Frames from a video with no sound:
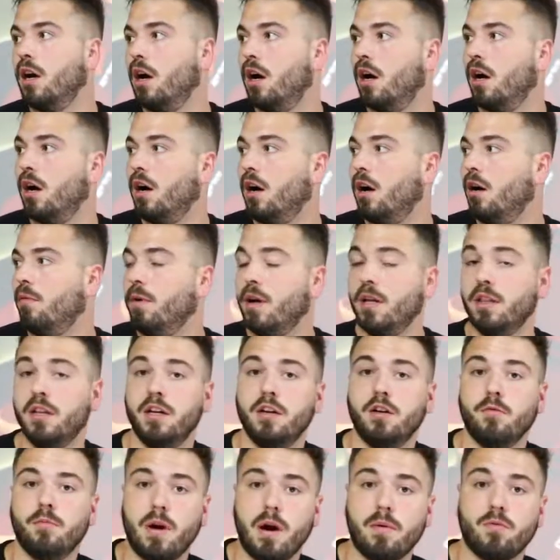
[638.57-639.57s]
and
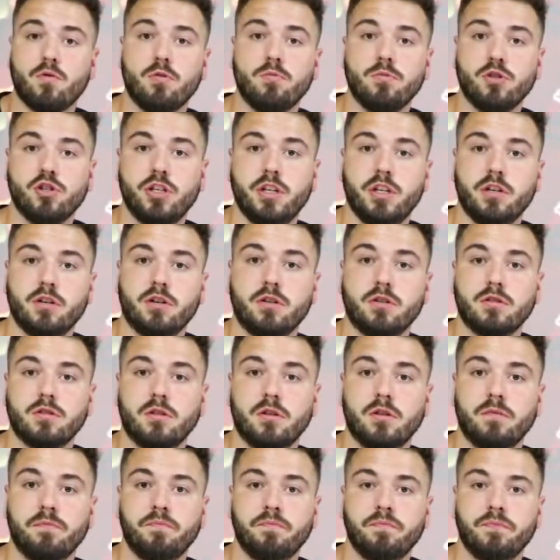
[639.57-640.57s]
then your popcorn machine turns
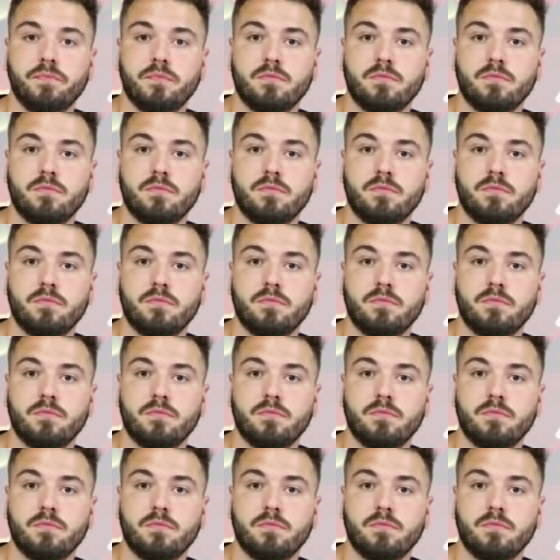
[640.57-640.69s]
on.